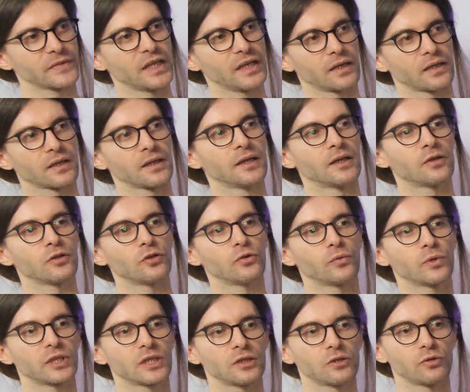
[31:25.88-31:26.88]
Yeah, you
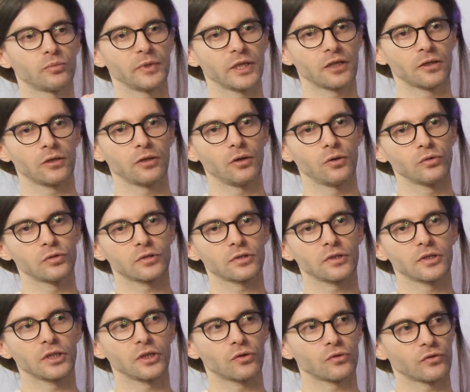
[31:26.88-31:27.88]
want it to be close to
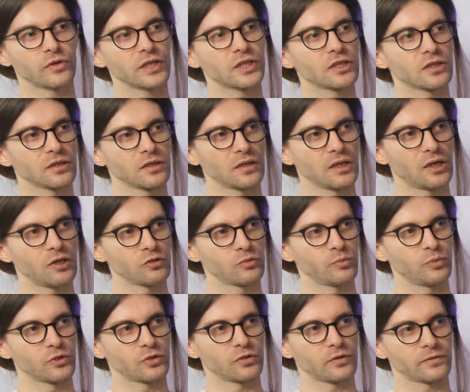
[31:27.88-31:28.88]
the original
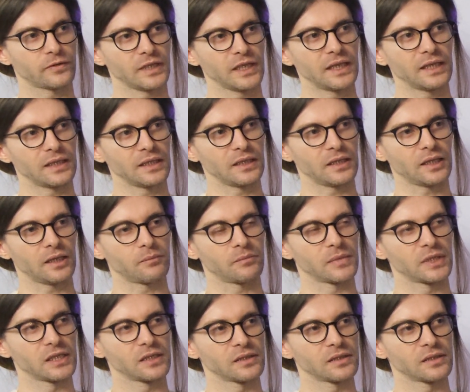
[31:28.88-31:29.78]
output of the LLM.